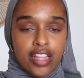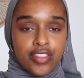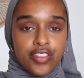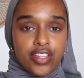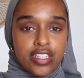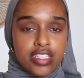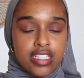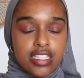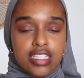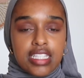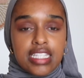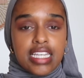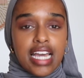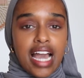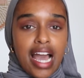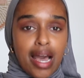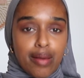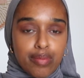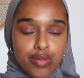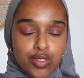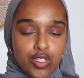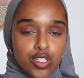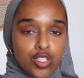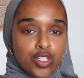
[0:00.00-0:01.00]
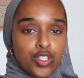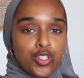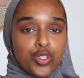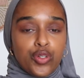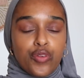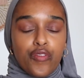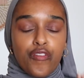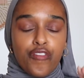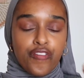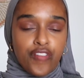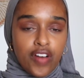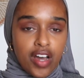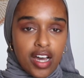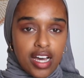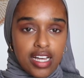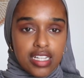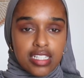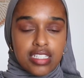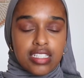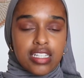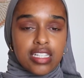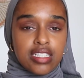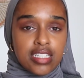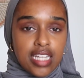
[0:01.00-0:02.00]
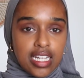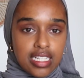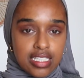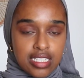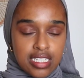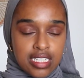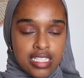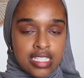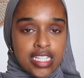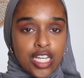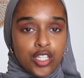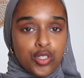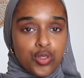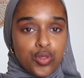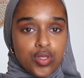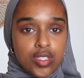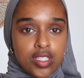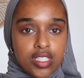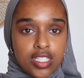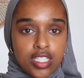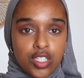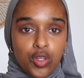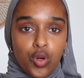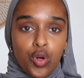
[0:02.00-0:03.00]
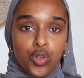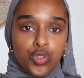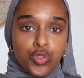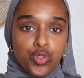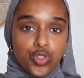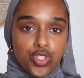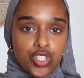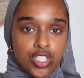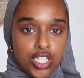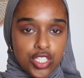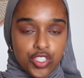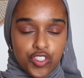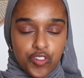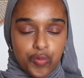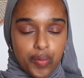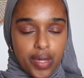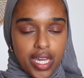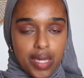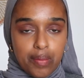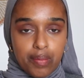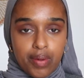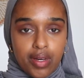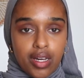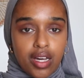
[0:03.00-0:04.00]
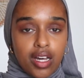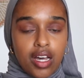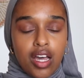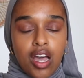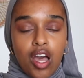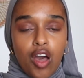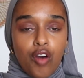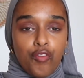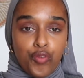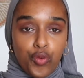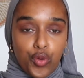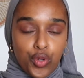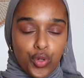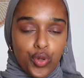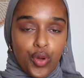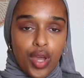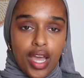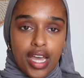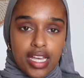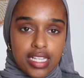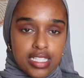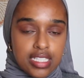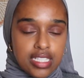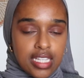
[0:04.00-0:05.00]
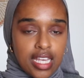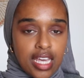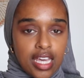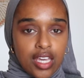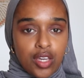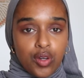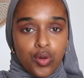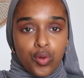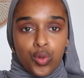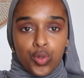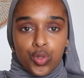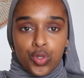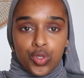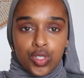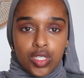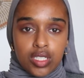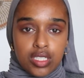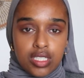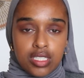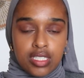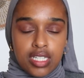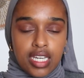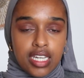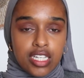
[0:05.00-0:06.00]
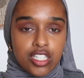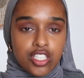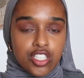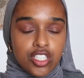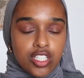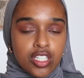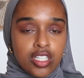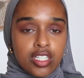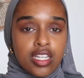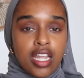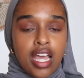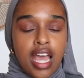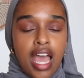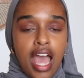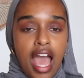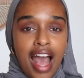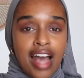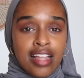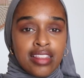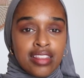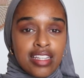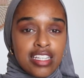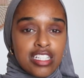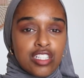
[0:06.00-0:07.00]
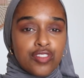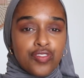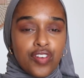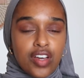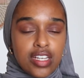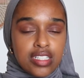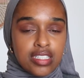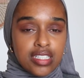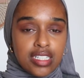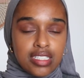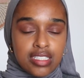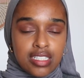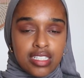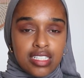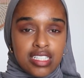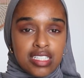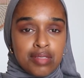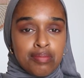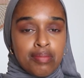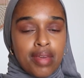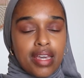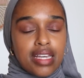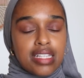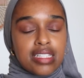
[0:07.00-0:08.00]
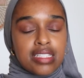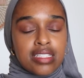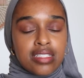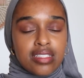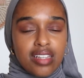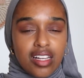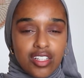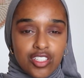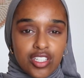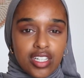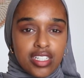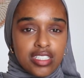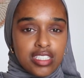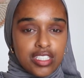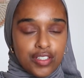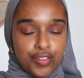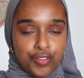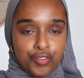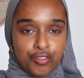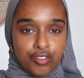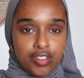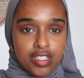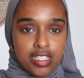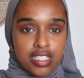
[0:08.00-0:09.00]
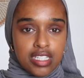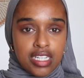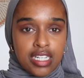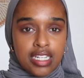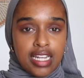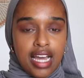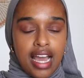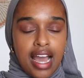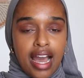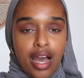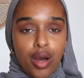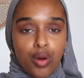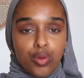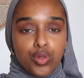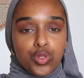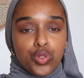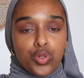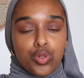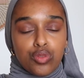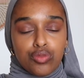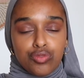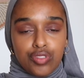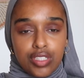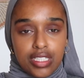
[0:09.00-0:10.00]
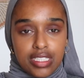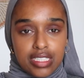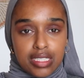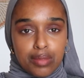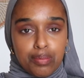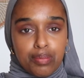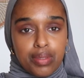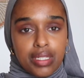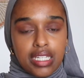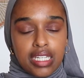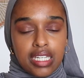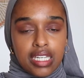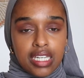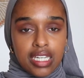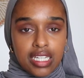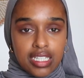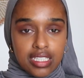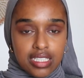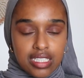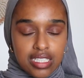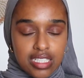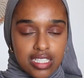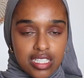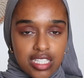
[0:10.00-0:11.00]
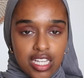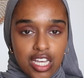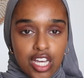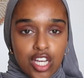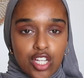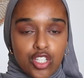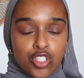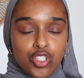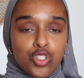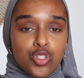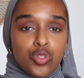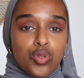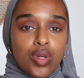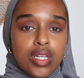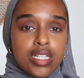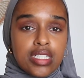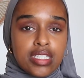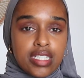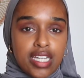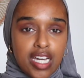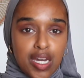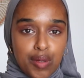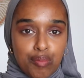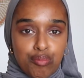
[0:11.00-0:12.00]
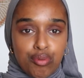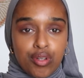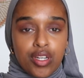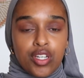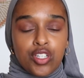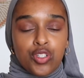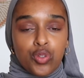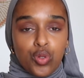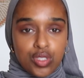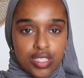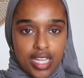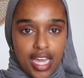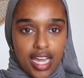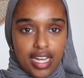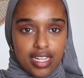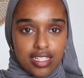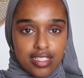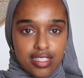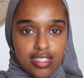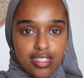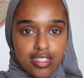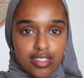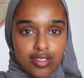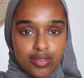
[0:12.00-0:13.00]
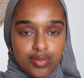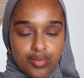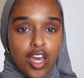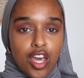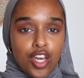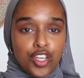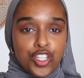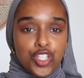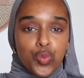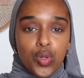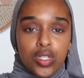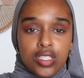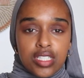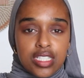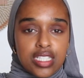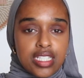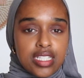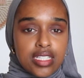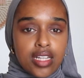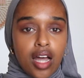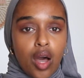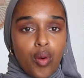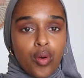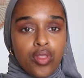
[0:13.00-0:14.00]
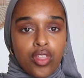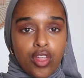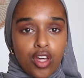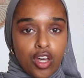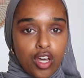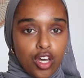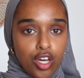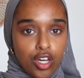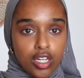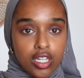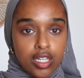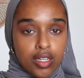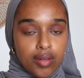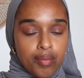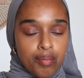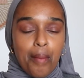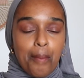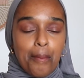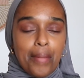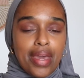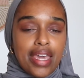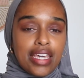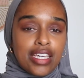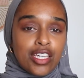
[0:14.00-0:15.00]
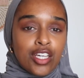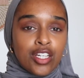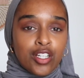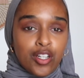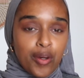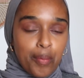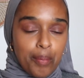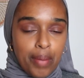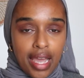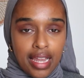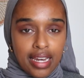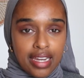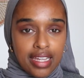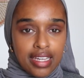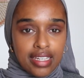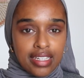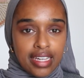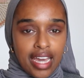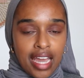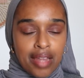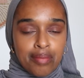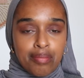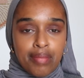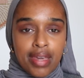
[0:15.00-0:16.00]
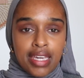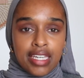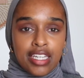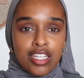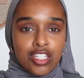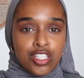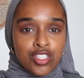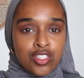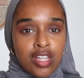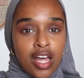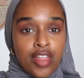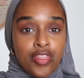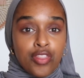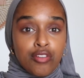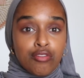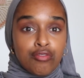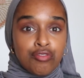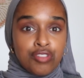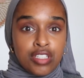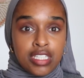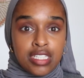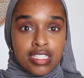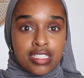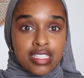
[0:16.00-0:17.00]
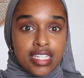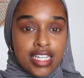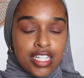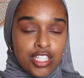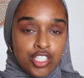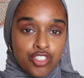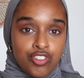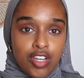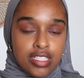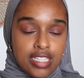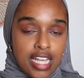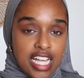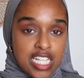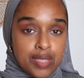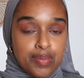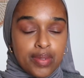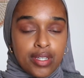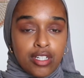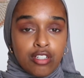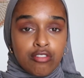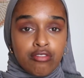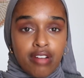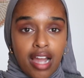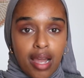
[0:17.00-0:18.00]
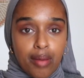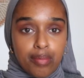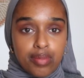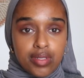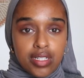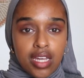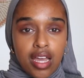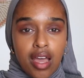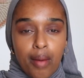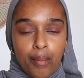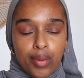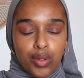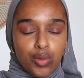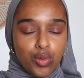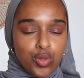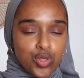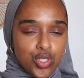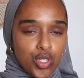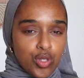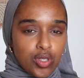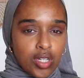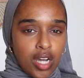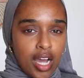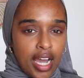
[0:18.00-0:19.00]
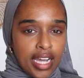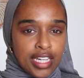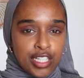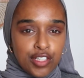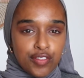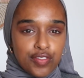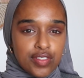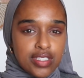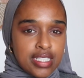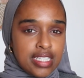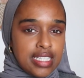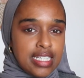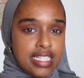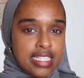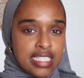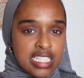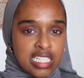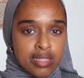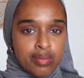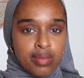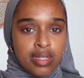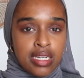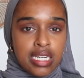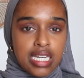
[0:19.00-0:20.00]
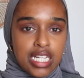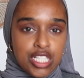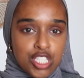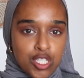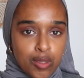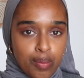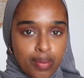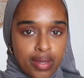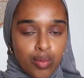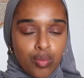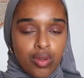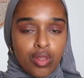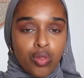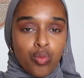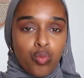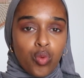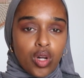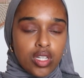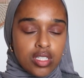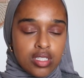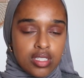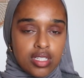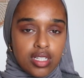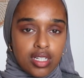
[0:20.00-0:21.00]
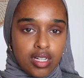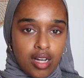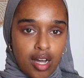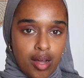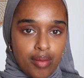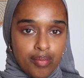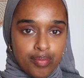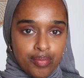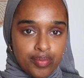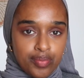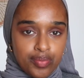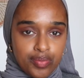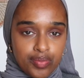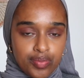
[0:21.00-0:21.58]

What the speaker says: This is the absolute first sentence that you see on your sheet of paper for your essay or your dissertation. And this first sentence makes such a difference in how your reader begins to interpret your text. You want to start with a hook. Make it compelling and make it so that the reader's interest has been grabbed, but also kind of tease them a little bit with what's to come.